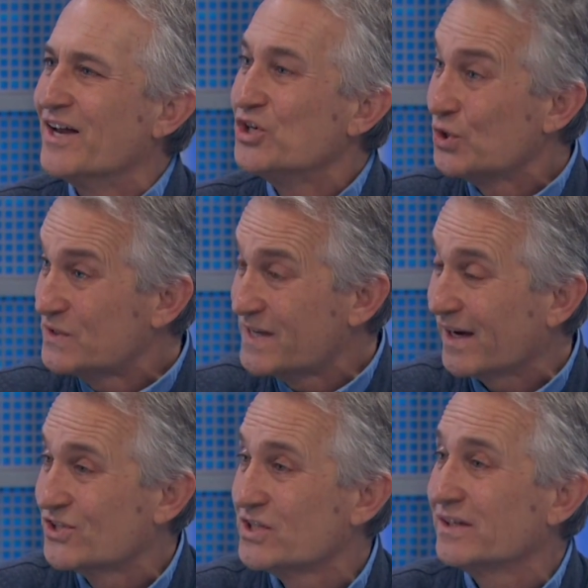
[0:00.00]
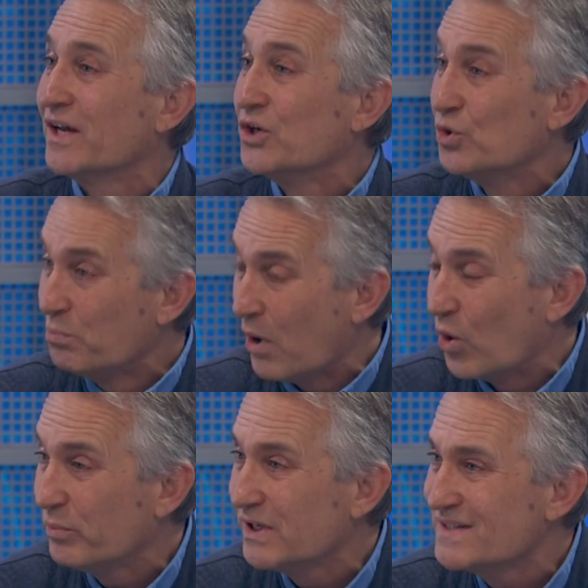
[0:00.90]
a new section, a new
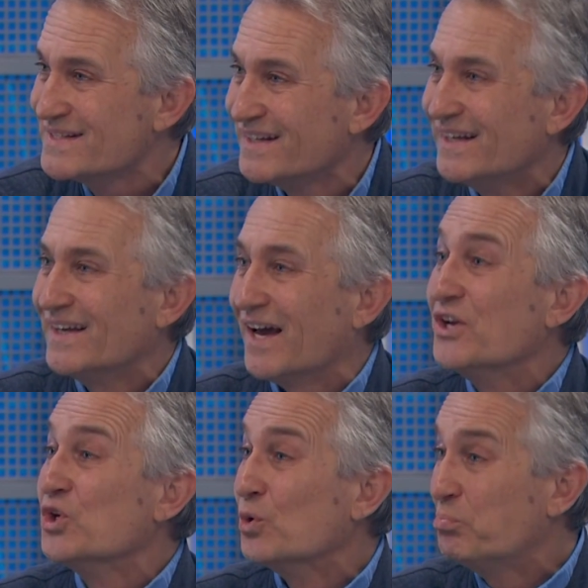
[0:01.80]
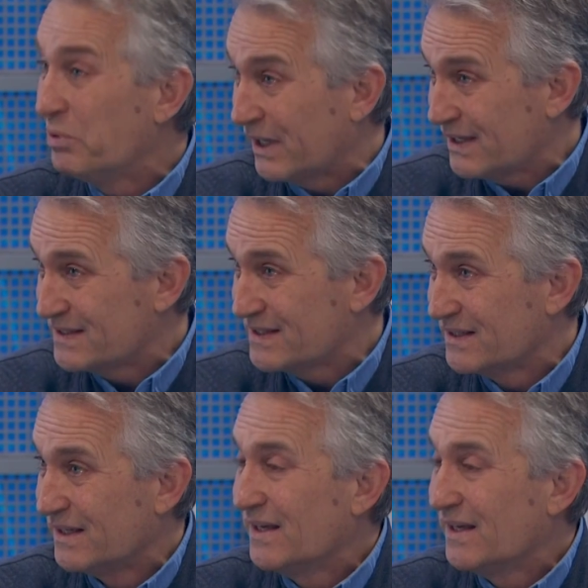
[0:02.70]
moment, a new bit,